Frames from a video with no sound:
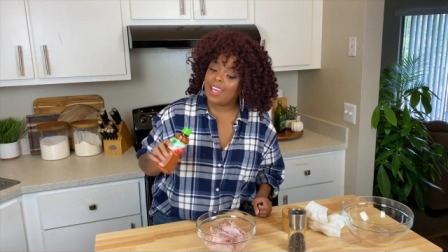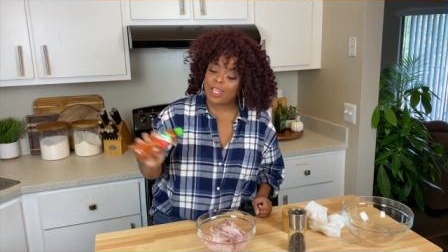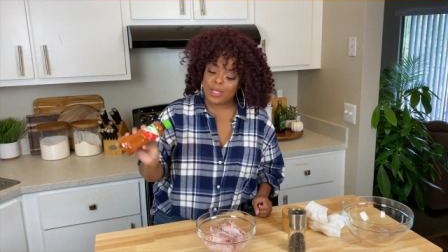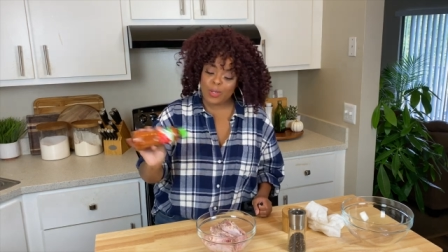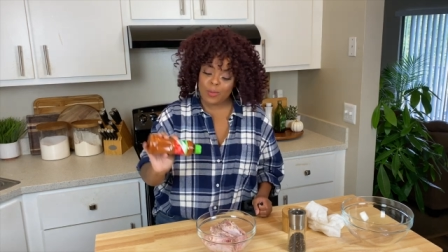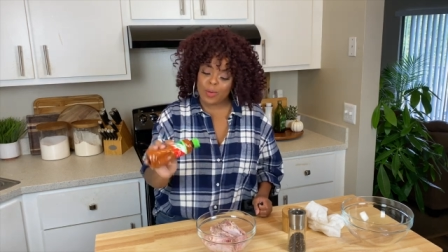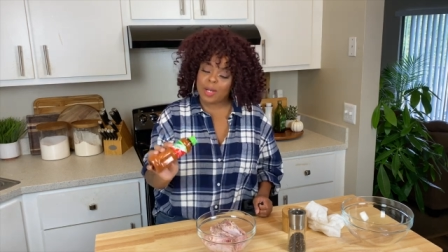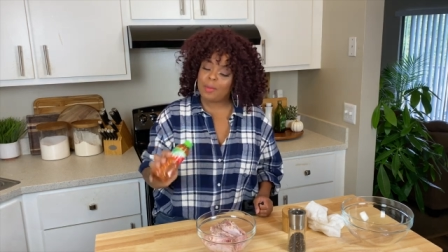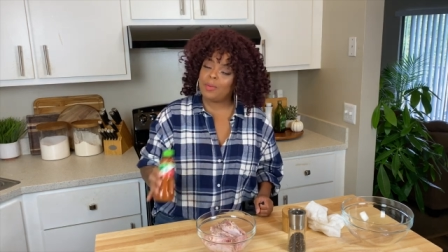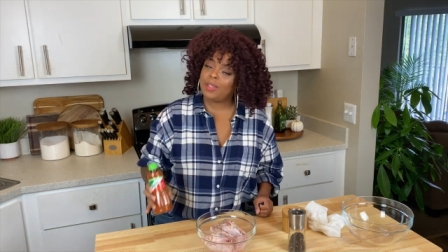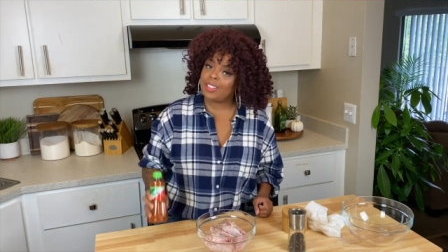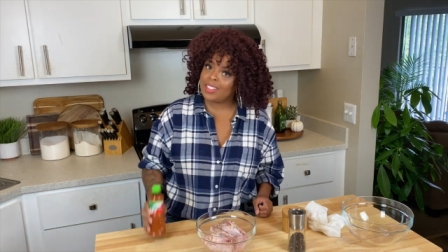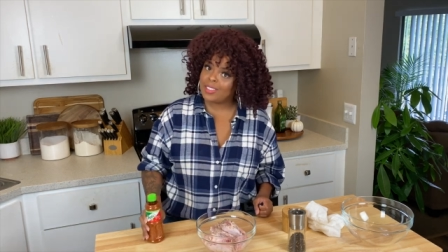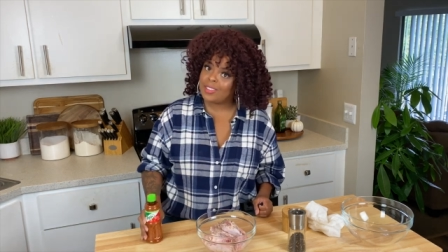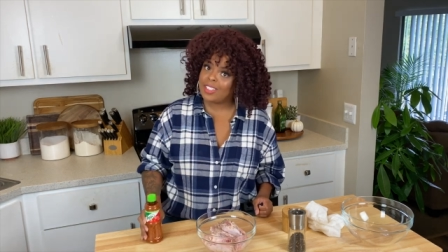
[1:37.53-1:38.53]
and you want to
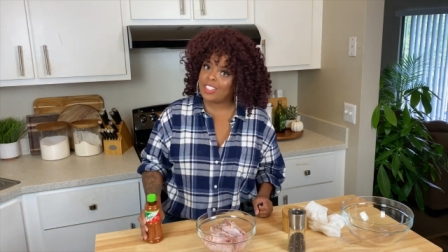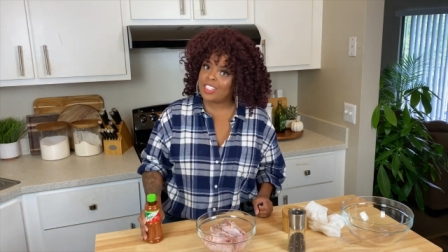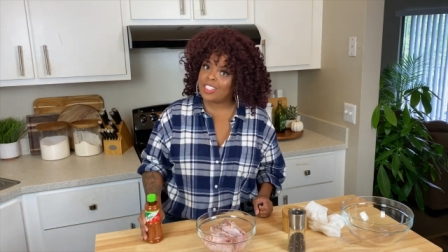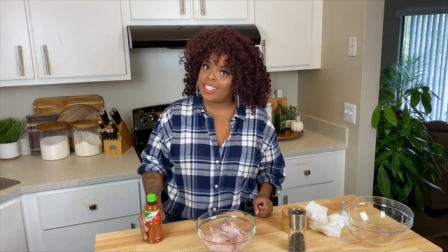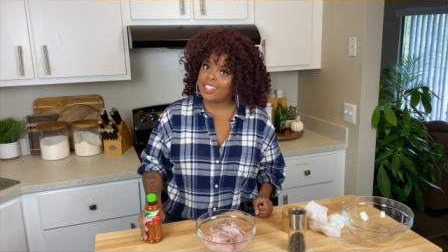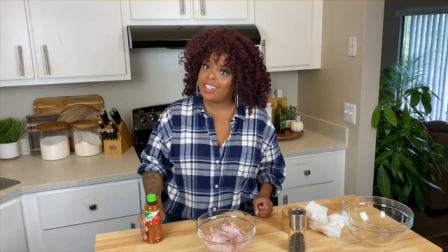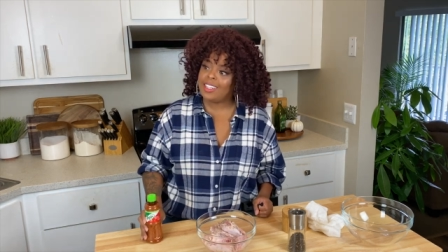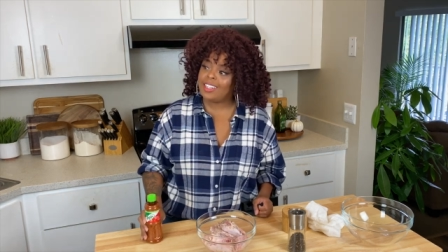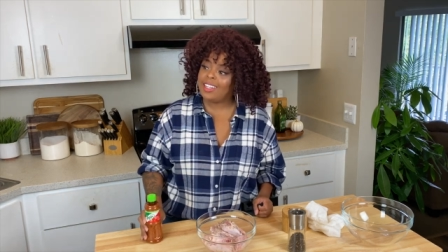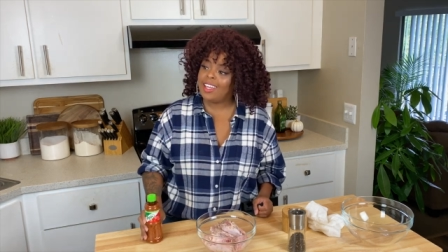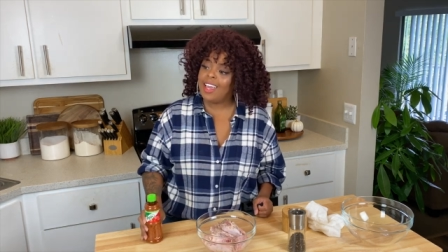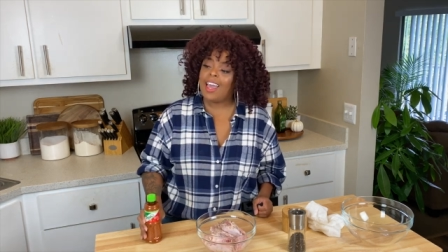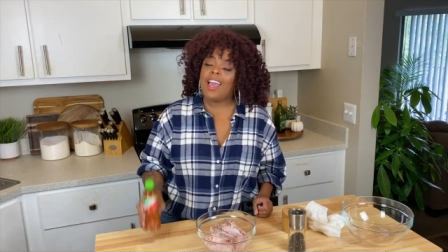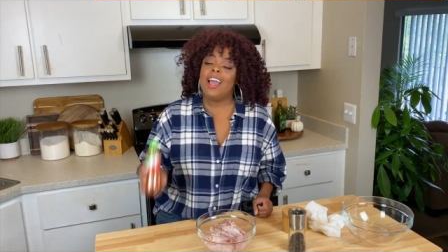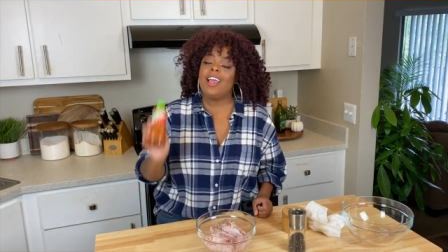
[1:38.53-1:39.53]
put this on the chicken,
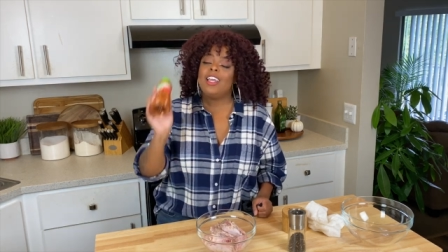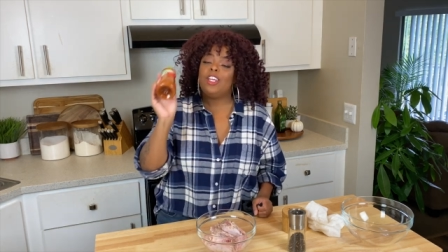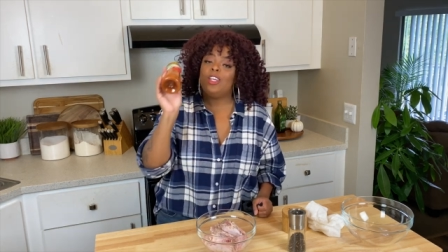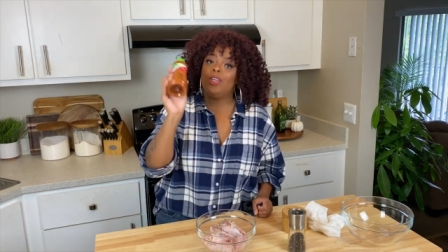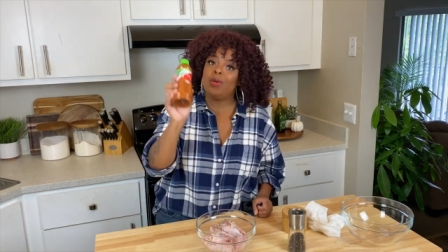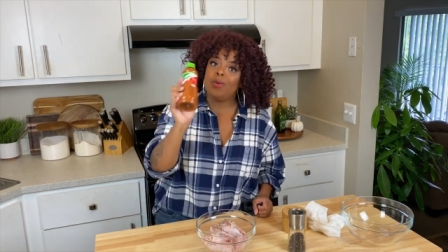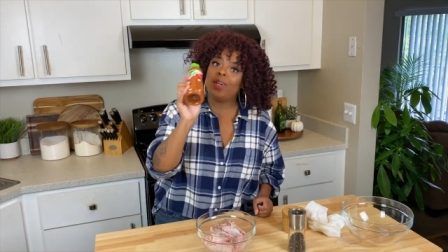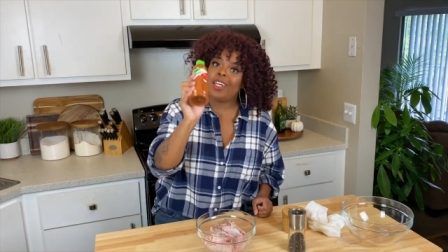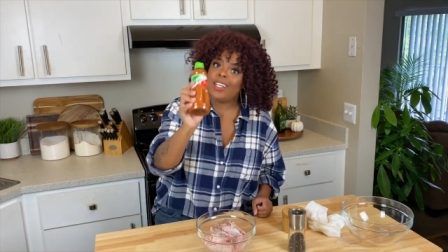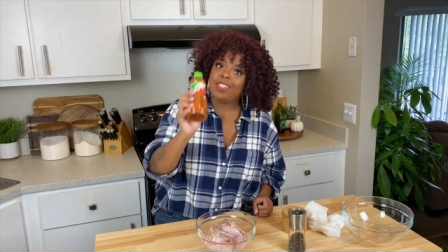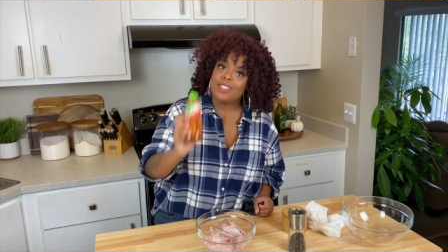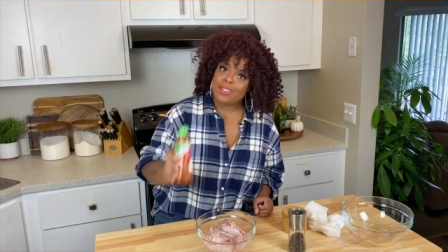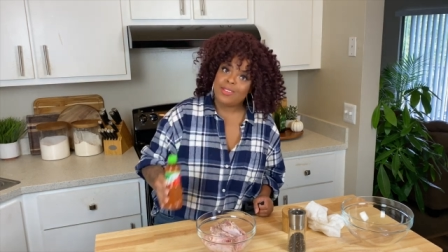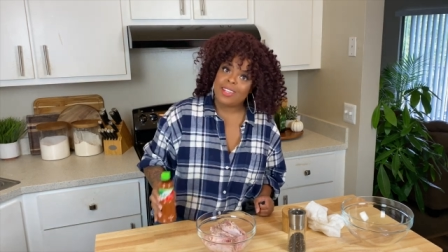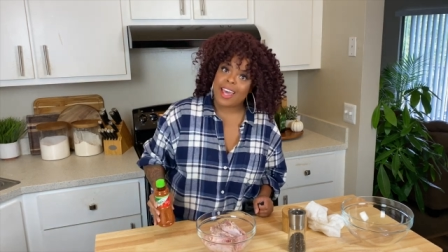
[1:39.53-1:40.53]
you
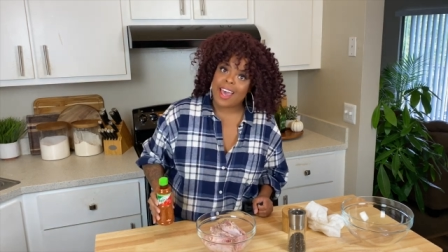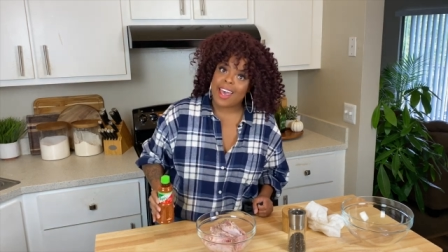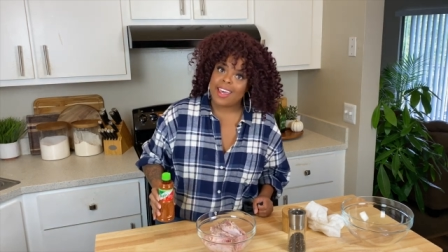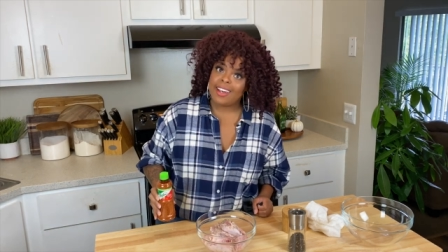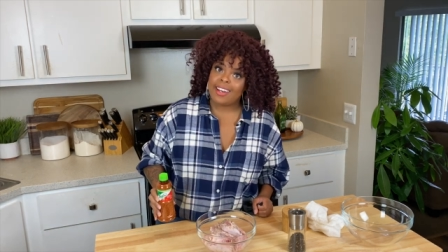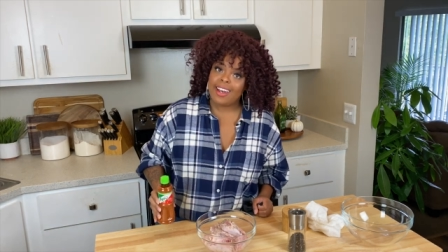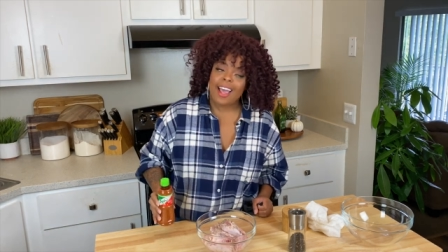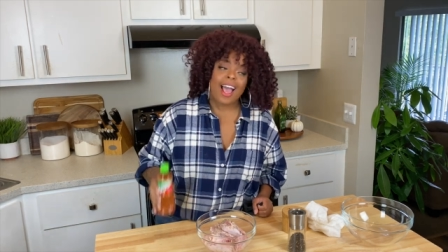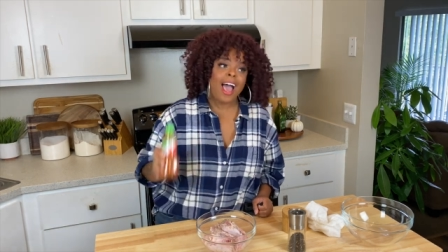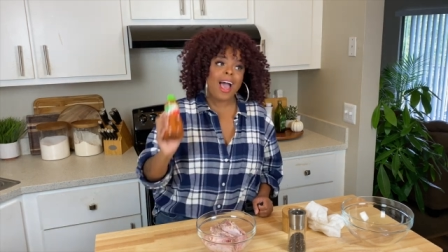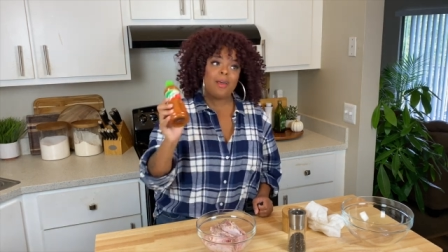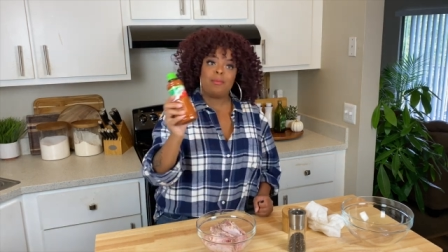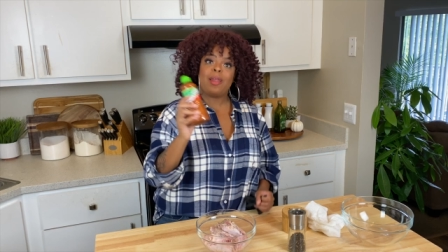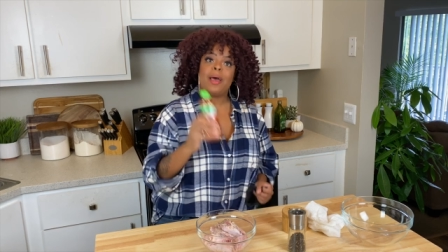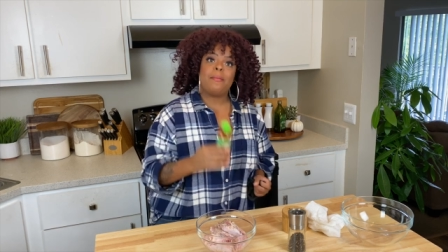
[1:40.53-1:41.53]
can do that.
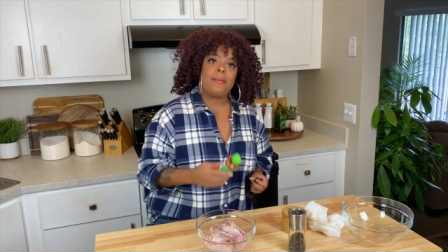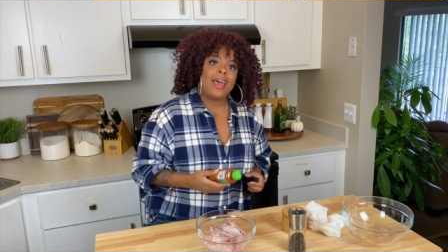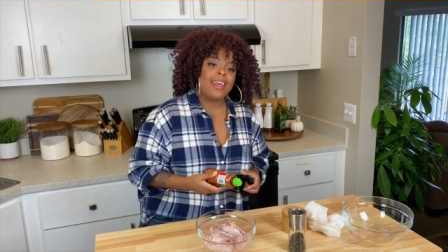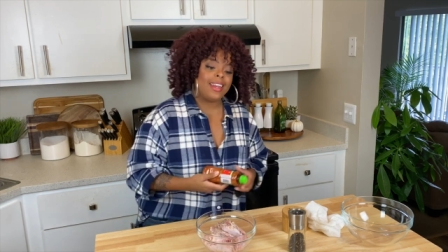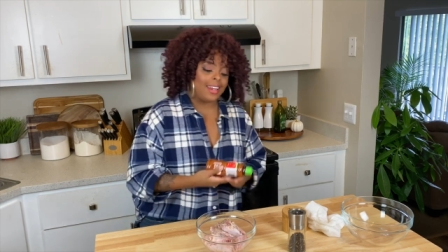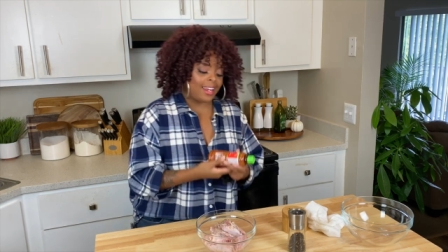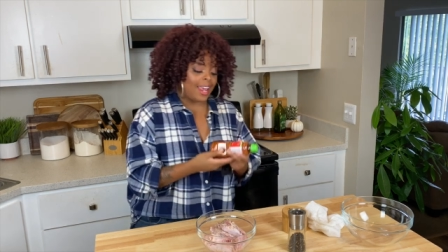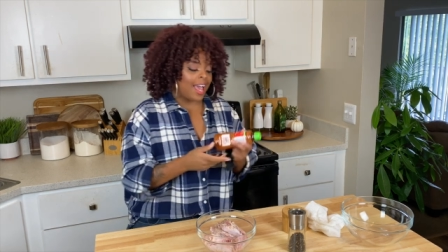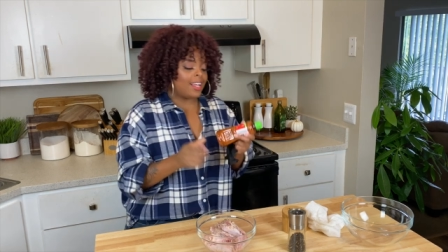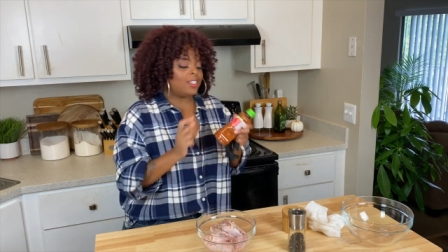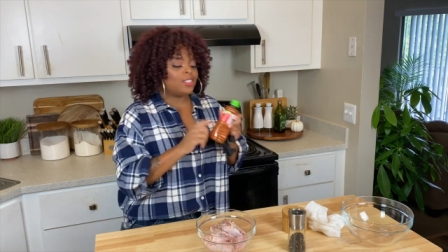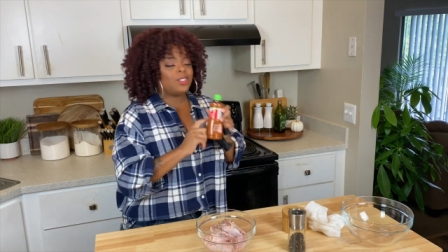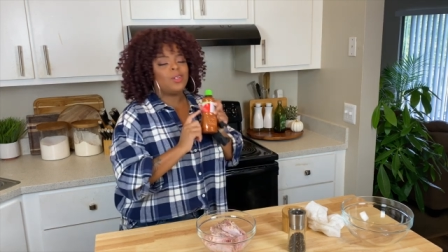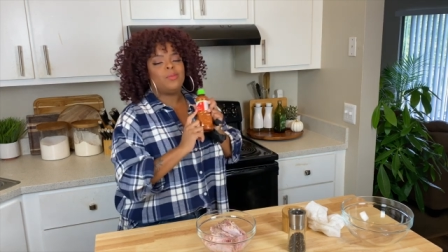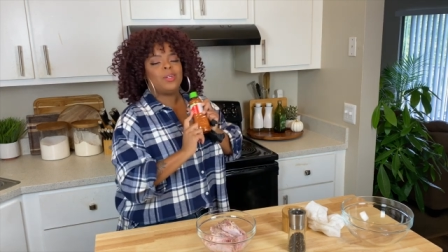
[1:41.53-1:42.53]
I'm not mad at it. I
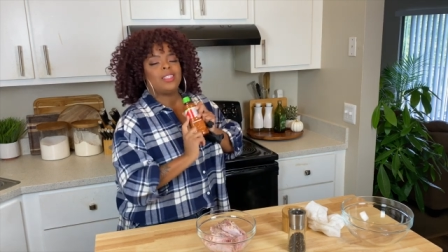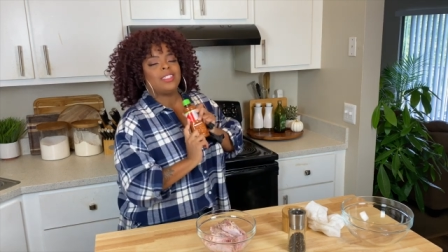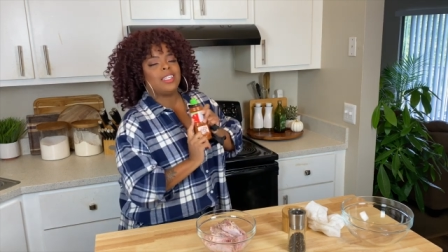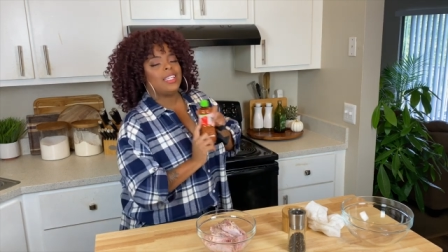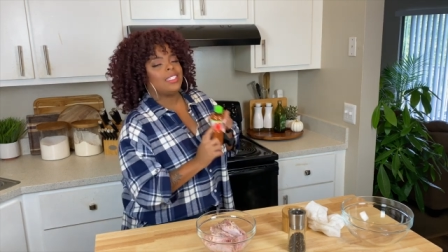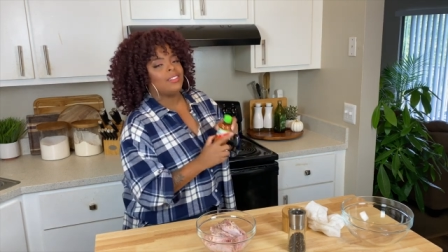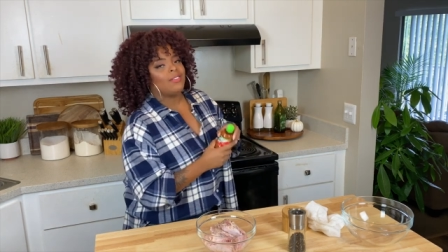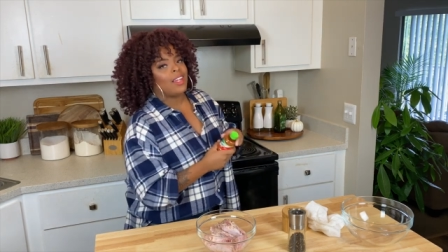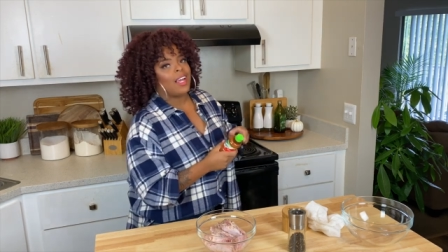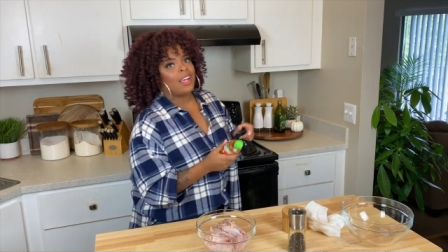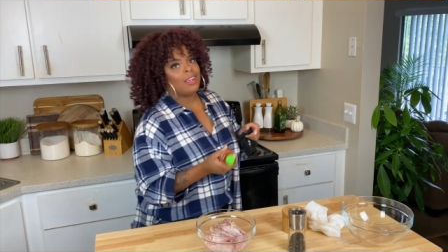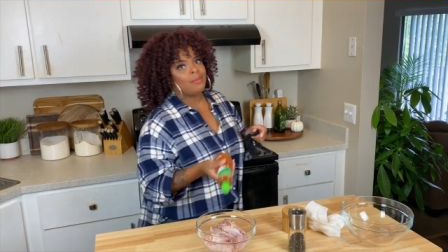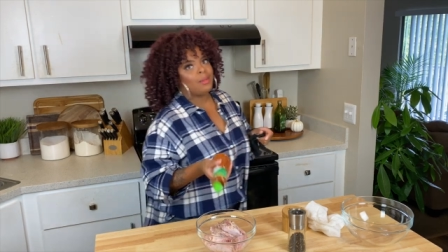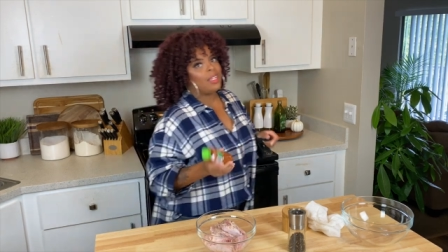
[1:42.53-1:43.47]
just don't want the taste of lime